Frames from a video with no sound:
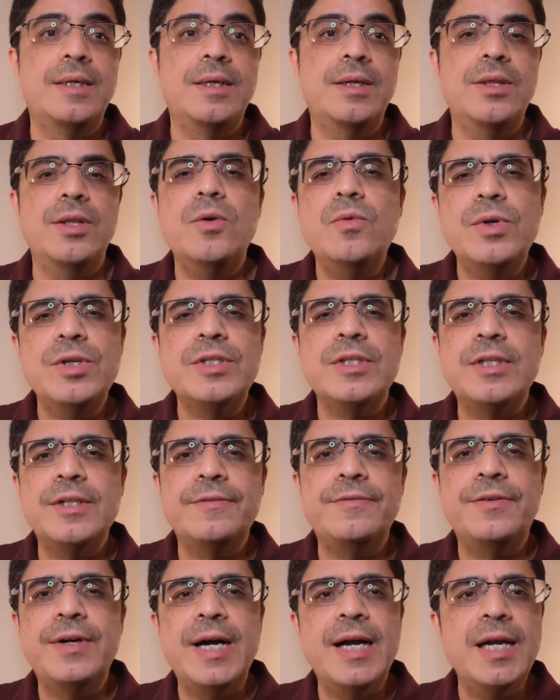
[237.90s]
There was a
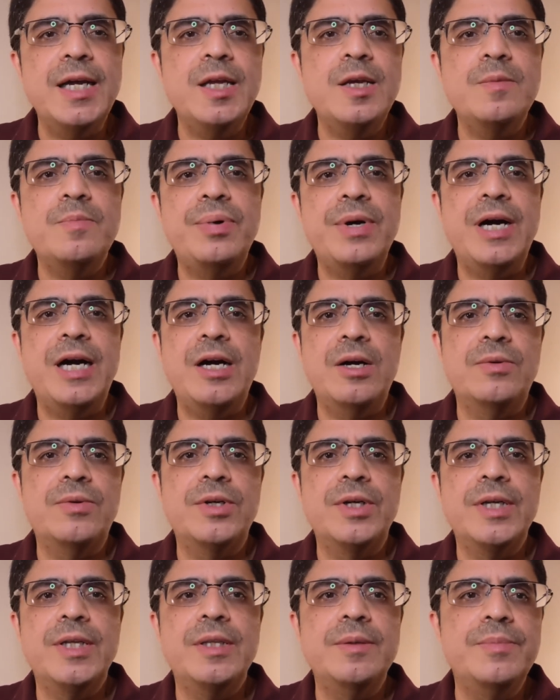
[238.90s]
divine
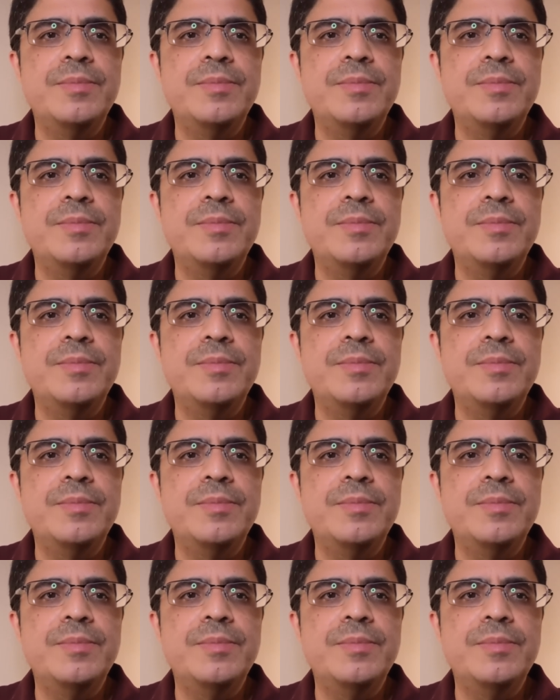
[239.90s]
power in the